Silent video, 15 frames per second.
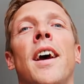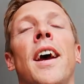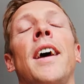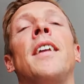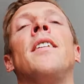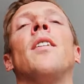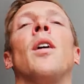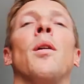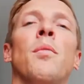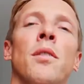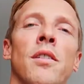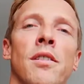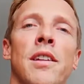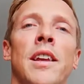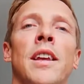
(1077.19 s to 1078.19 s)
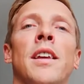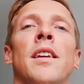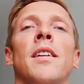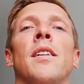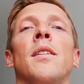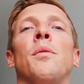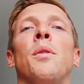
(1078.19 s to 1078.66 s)
And obviously,
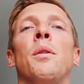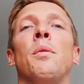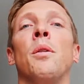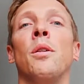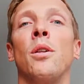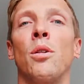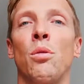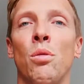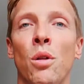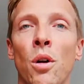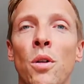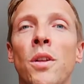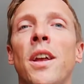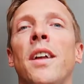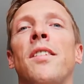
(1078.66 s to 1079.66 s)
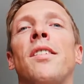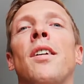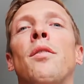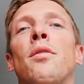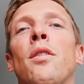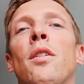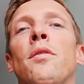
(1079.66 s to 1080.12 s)
we will grow that
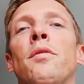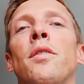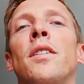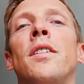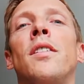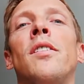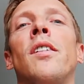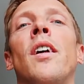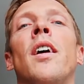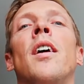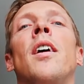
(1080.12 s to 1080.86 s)
self-confidence